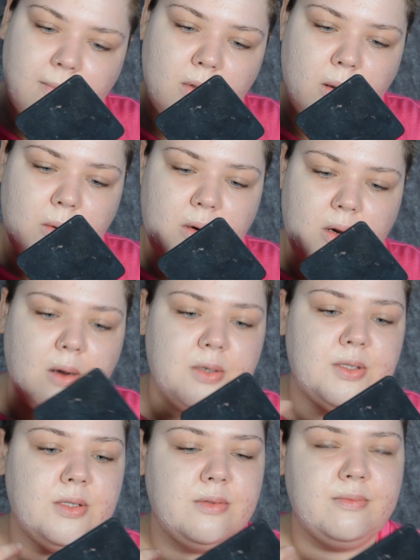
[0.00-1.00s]
Oh
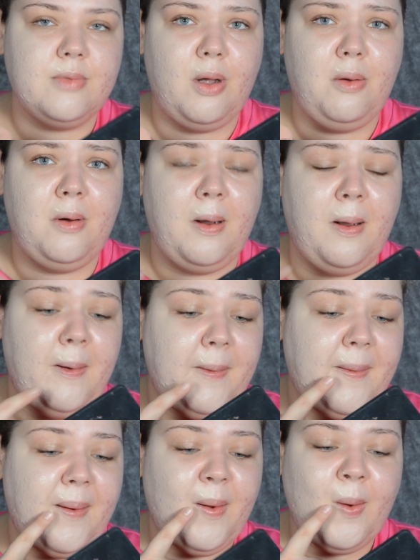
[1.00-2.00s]
gosh. Oh gosh.
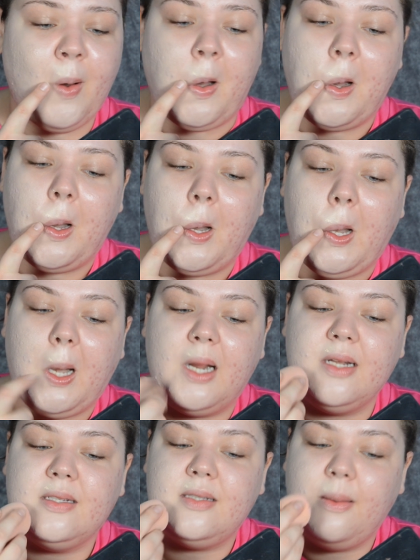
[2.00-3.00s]

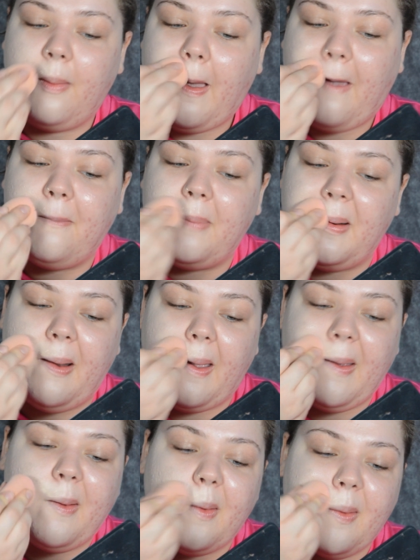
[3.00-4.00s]
Can you see what happened
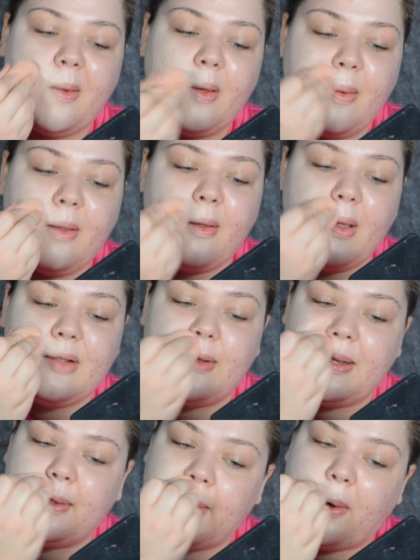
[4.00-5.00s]
there? It's
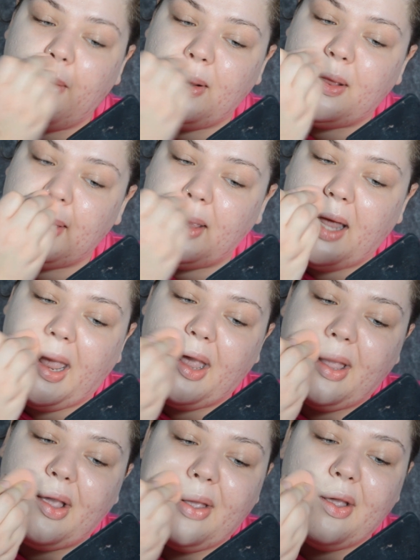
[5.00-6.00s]
so
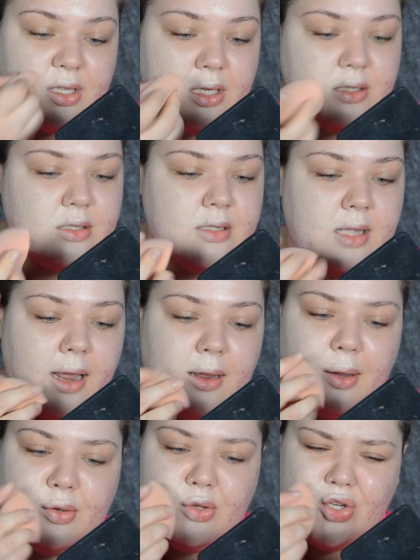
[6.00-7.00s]
thick. It's
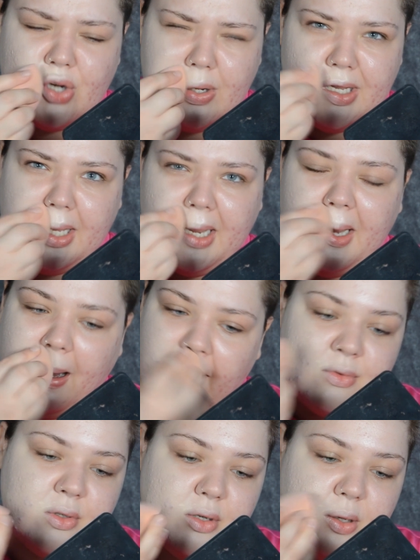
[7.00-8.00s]
like chunky.
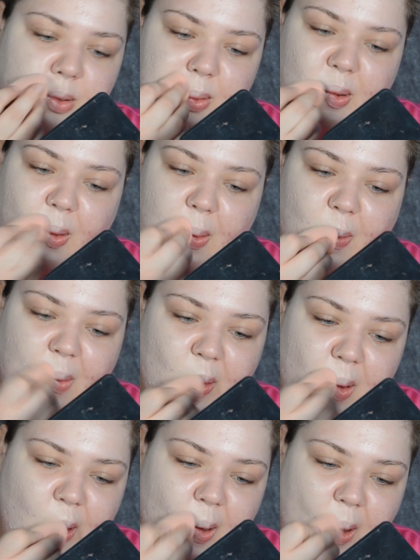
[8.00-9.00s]
Oh no.
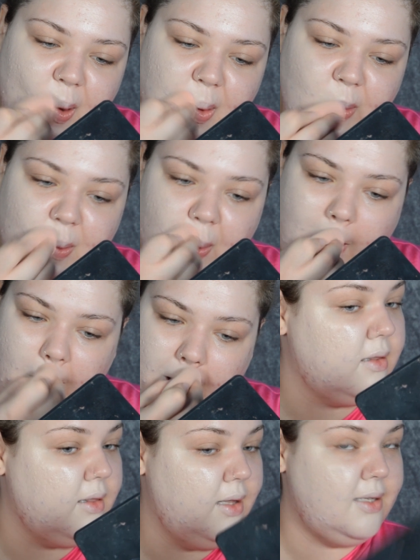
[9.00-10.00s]
Uh-oh.
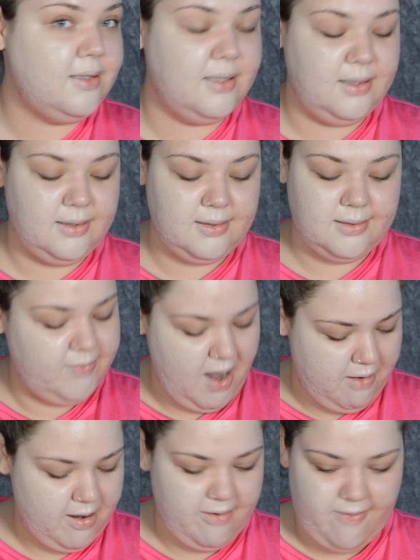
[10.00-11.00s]
This is
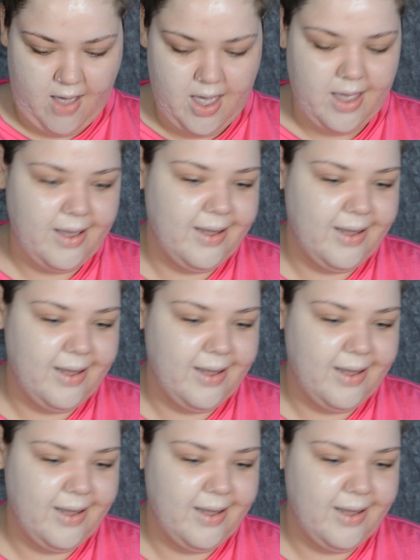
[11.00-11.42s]
very fair.